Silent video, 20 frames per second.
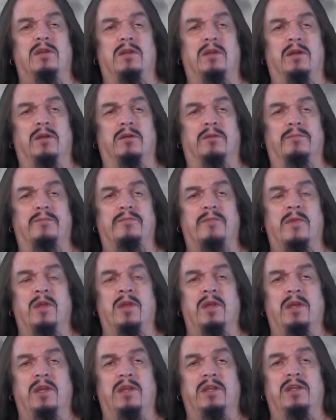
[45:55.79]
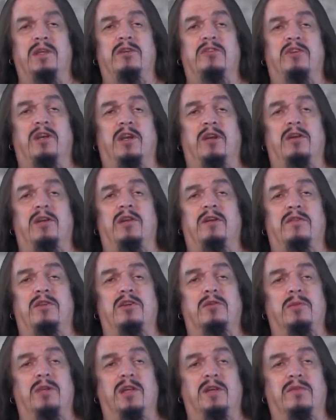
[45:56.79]
No. In the entirety of
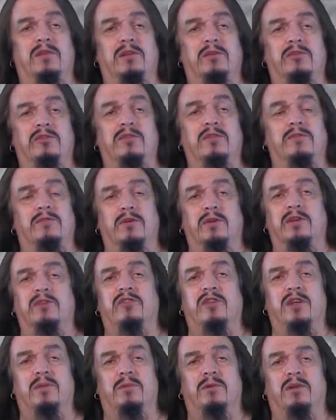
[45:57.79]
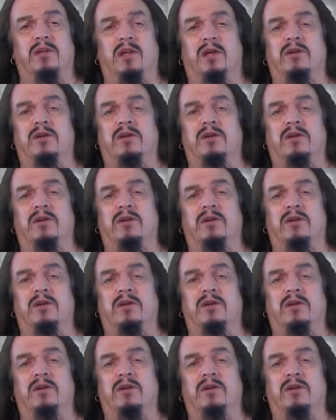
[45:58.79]
human evolution, for example,